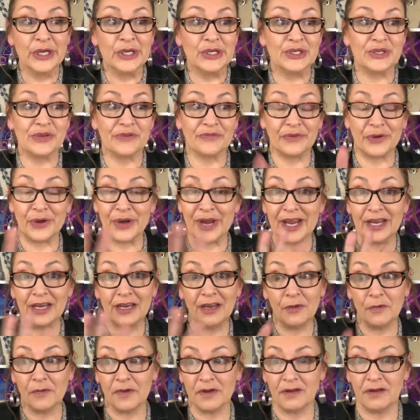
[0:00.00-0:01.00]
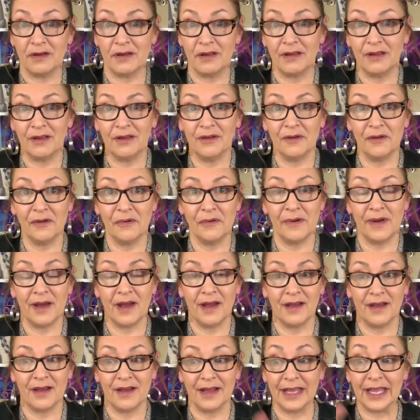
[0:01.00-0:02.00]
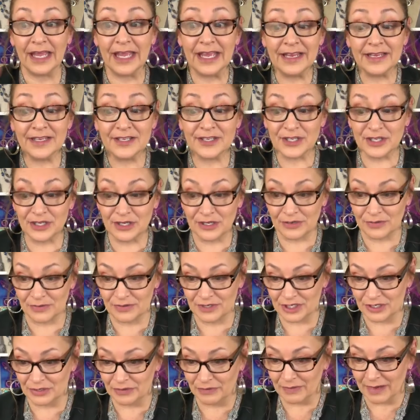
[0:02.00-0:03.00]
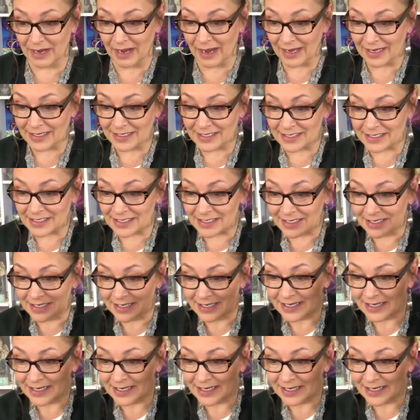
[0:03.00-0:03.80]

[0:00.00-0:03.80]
so for anyone who uh, is new to us,